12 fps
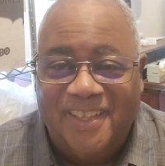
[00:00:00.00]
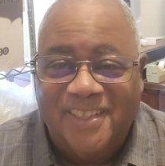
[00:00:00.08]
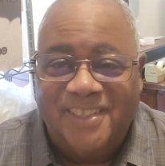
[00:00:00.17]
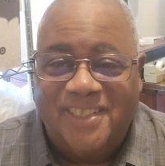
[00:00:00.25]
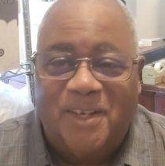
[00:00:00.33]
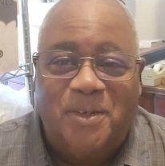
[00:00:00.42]

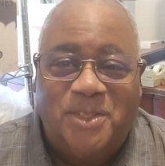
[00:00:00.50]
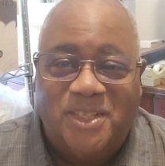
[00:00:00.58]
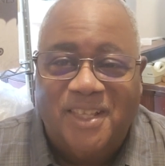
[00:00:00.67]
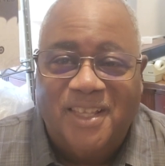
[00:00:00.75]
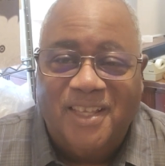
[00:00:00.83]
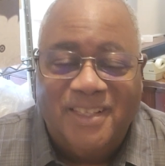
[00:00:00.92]
So
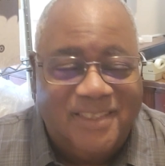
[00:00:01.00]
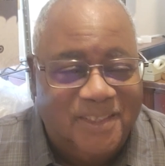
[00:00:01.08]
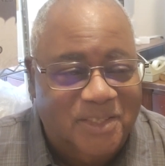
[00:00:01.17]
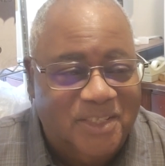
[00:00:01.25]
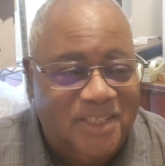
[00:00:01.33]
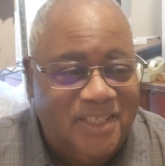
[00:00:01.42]

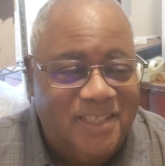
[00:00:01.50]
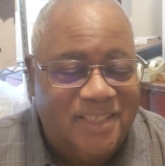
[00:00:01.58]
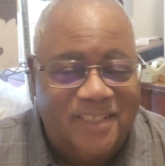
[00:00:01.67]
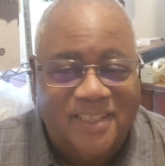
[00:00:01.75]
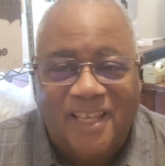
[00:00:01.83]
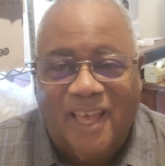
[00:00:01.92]
she's
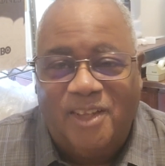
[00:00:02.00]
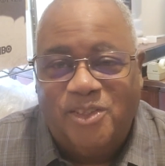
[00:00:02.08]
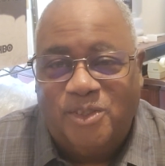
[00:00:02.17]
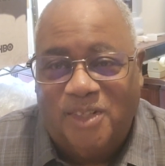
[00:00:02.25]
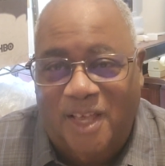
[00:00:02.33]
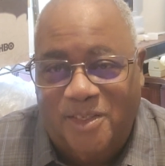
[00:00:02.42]
an
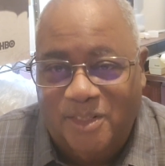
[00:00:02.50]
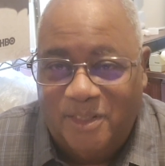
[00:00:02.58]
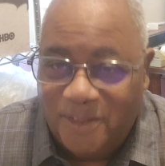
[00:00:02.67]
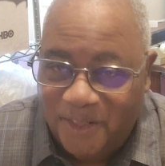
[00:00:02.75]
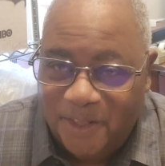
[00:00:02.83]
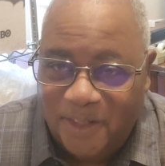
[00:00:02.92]

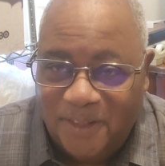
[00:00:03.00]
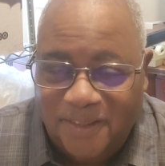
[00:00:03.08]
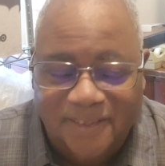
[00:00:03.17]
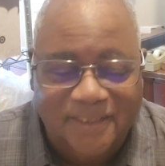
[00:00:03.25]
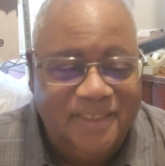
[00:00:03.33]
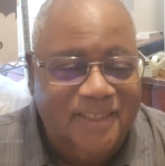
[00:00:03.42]
astrological
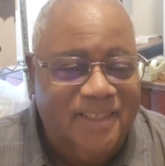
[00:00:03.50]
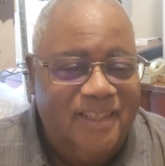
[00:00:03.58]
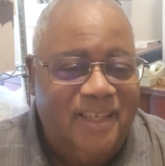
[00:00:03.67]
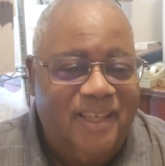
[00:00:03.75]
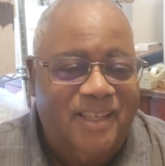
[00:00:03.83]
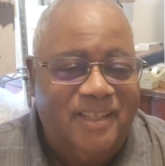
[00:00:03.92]
girl,
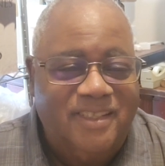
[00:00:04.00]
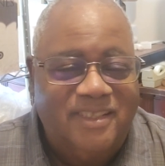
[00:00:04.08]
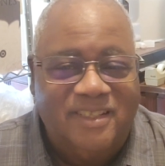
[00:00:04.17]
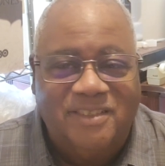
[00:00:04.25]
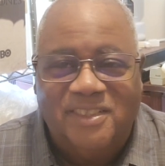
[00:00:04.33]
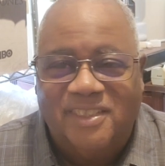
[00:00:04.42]
and
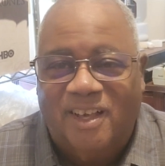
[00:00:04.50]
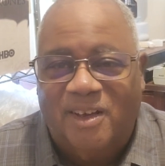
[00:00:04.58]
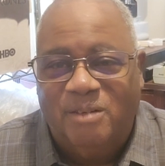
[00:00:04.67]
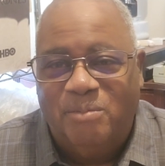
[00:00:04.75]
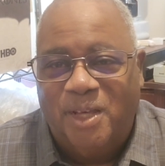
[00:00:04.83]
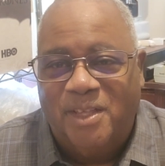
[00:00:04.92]
she was
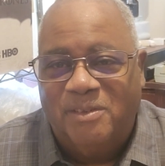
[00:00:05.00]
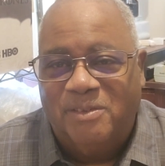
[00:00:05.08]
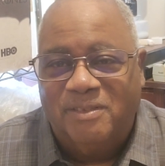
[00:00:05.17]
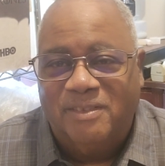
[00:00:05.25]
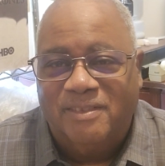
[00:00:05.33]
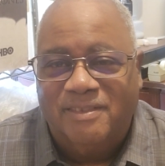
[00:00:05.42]
talking about
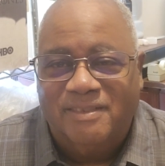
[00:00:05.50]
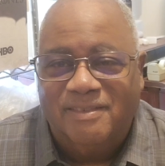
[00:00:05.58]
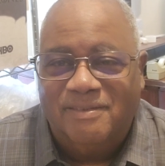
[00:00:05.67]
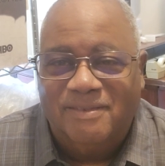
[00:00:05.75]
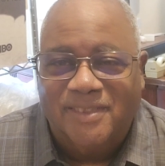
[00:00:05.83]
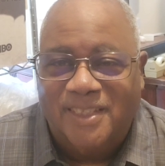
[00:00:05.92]

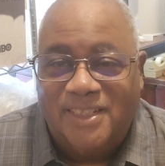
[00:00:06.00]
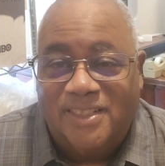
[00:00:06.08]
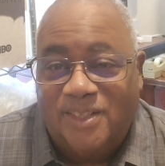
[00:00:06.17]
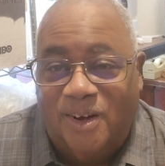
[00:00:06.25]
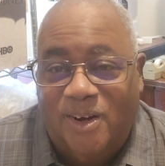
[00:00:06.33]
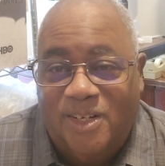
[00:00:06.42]
the
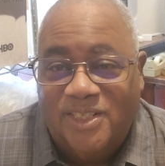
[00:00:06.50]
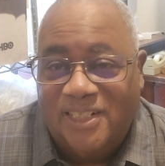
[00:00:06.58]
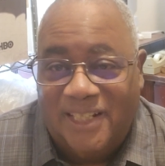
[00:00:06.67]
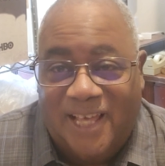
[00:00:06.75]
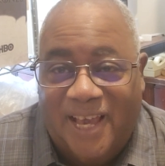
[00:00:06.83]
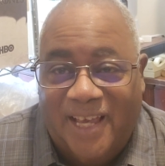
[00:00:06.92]
stars
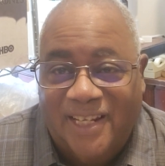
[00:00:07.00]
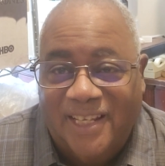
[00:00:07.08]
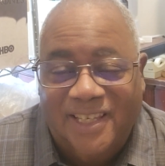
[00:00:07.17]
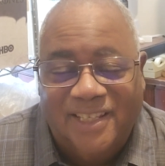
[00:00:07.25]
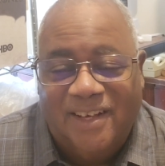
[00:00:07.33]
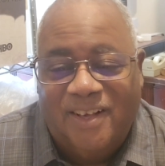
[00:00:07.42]

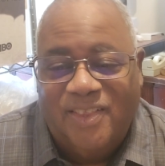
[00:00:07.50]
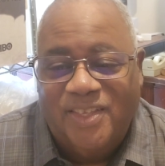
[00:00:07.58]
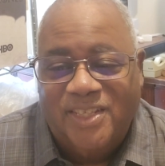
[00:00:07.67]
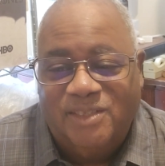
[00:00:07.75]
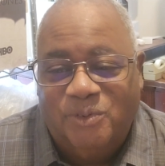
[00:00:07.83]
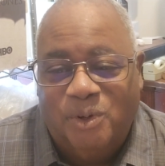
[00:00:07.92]
aligning and all
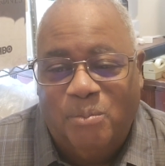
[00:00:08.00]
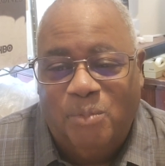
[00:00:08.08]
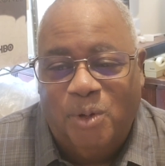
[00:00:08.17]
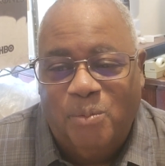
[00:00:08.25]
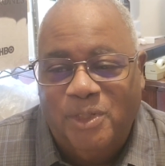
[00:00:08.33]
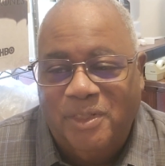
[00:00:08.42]
this for a
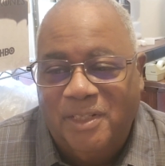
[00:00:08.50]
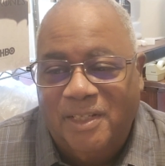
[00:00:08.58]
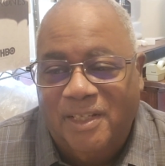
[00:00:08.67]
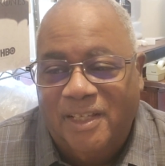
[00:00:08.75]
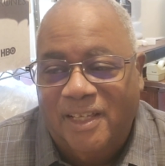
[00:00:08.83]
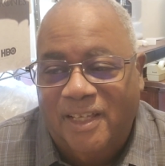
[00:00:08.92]
moment,
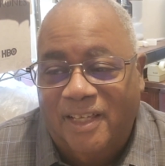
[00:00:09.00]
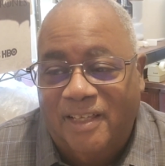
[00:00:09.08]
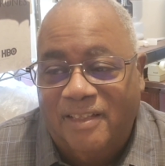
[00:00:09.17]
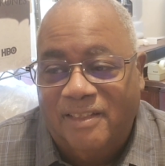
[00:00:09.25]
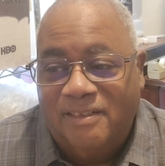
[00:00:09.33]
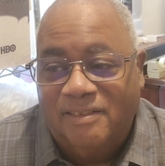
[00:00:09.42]

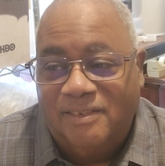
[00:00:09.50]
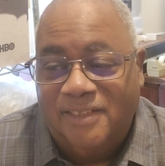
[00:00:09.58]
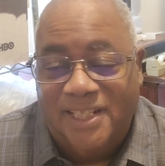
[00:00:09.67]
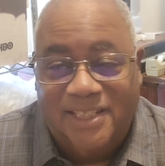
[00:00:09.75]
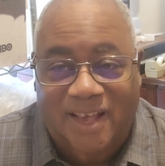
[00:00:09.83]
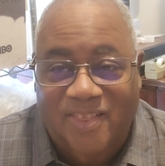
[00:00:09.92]
And
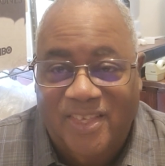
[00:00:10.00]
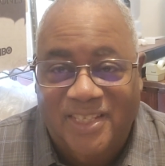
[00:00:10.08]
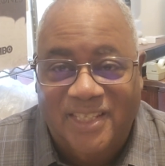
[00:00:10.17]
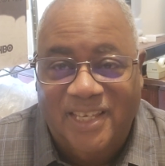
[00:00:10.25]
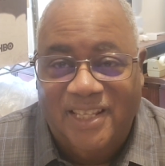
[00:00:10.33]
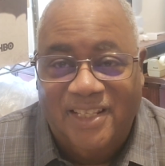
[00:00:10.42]
that's all they said.